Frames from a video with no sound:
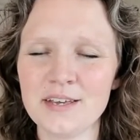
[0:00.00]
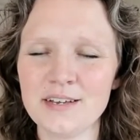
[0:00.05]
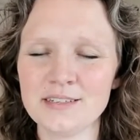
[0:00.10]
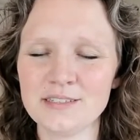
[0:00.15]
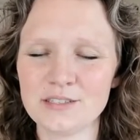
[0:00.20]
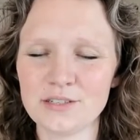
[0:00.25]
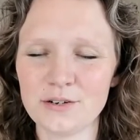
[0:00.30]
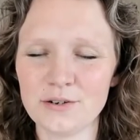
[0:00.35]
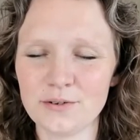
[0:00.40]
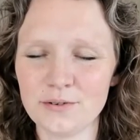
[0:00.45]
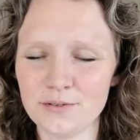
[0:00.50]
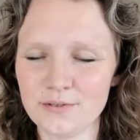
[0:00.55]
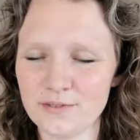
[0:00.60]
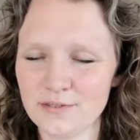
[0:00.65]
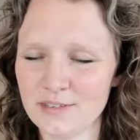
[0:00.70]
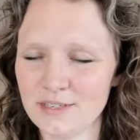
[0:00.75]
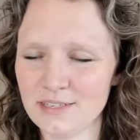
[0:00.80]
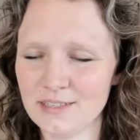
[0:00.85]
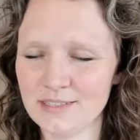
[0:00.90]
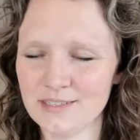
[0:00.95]
So
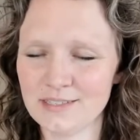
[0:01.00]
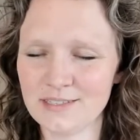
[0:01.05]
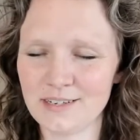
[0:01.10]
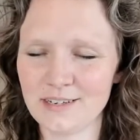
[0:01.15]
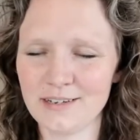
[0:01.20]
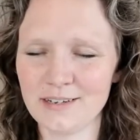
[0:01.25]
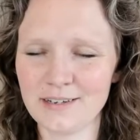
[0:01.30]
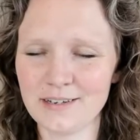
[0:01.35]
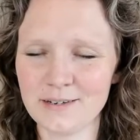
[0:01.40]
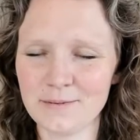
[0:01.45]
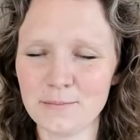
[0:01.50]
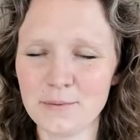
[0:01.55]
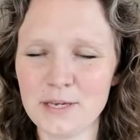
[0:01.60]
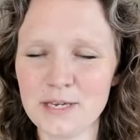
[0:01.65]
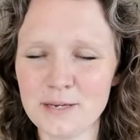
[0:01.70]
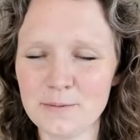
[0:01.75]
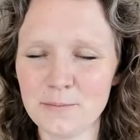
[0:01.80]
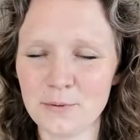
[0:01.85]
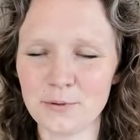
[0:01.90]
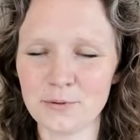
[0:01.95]
these
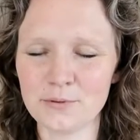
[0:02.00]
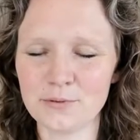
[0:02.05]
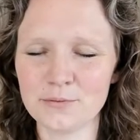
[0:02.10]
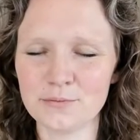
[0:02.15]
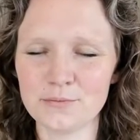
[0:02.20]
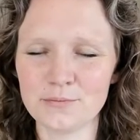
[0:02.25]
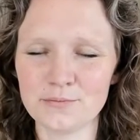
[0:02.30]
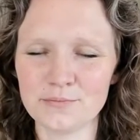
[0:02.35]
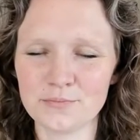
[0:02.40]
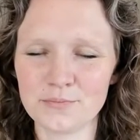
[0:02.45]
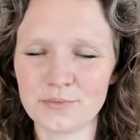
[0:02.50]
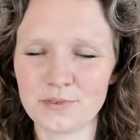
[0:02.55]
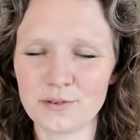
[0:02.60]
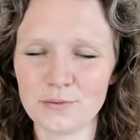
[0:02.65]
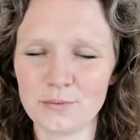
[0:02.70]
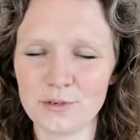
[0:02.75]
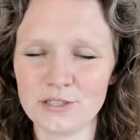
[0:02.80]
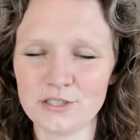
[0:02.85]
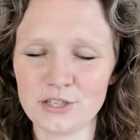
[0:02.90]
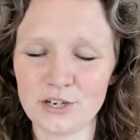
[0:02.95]
people,
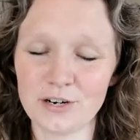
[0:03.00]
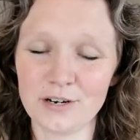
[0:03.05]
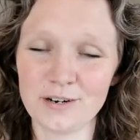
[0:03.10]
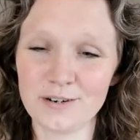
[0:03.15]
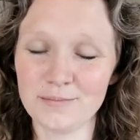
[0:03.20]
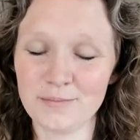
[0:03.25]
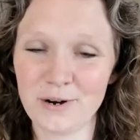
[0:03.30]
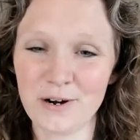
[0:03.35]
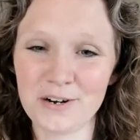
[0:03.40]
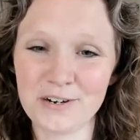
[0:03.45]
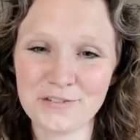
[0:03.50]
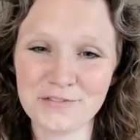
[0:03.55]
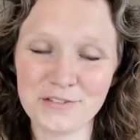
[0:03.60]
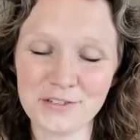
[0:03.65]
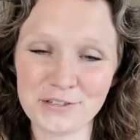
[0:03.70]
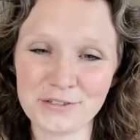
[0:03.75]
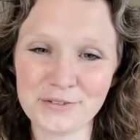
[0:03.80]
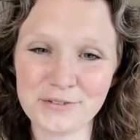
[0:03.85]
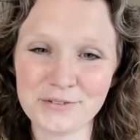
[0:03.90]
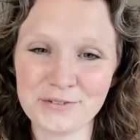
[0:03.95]
which are part of
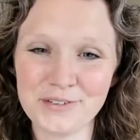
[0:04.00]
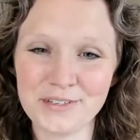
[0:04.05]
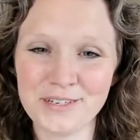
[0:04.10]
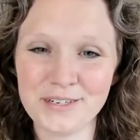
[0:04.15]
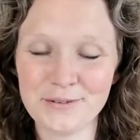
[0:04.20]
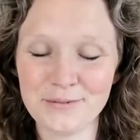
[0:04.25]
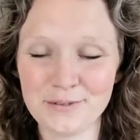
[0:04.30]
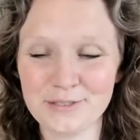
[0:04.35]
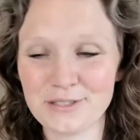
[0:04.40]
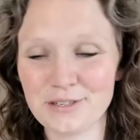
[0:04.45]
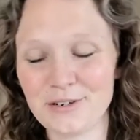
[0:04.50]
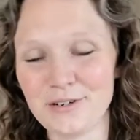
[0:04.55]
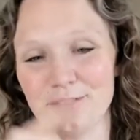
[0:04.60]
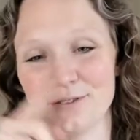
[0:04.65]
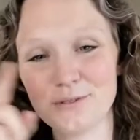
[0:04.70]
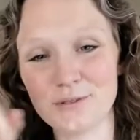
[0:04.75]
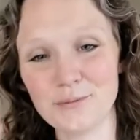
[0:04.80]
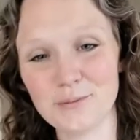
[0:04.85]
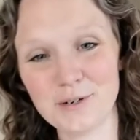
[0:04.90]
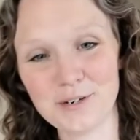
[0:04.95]
you, which are
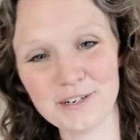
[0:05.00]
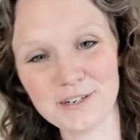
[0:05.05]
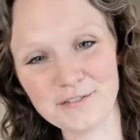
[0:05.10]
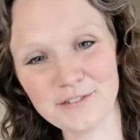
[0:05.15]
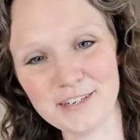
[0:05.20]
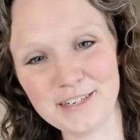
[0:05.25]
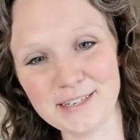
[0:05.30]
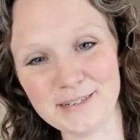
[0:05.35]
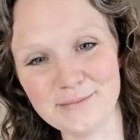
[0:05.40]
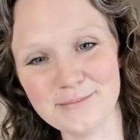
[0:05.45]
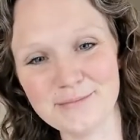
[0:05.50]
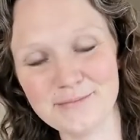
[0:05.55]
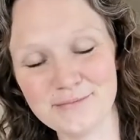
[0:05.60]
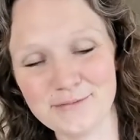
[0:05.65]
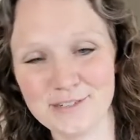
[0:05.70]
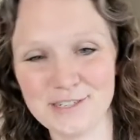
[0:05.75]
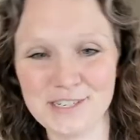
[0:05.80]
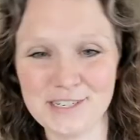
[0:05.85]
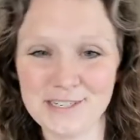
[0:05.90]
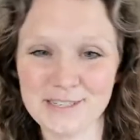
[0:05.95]
also a part of him,
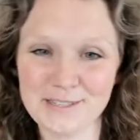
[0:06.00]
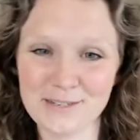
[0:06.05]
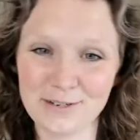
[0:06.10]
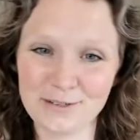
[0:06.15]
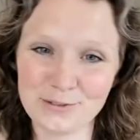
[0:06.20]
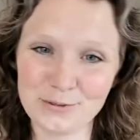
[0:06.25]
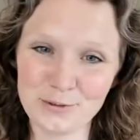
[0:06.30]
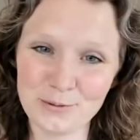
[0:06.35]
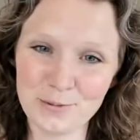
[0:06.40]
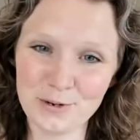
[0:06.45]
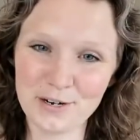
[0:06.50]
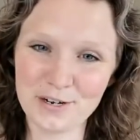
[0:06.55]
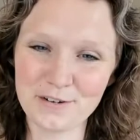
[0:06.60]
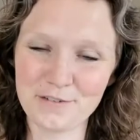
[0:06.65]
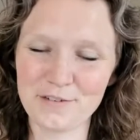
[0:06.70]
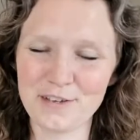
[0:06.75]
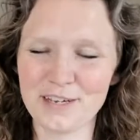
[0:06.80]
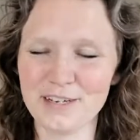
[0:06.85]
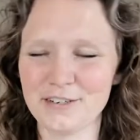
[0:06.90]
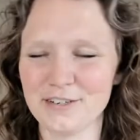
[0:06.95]
which he is also a part
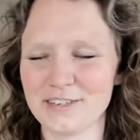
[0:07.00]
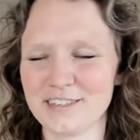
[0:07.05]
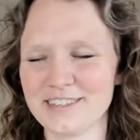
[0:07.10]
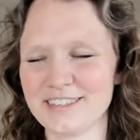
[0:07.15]
of you,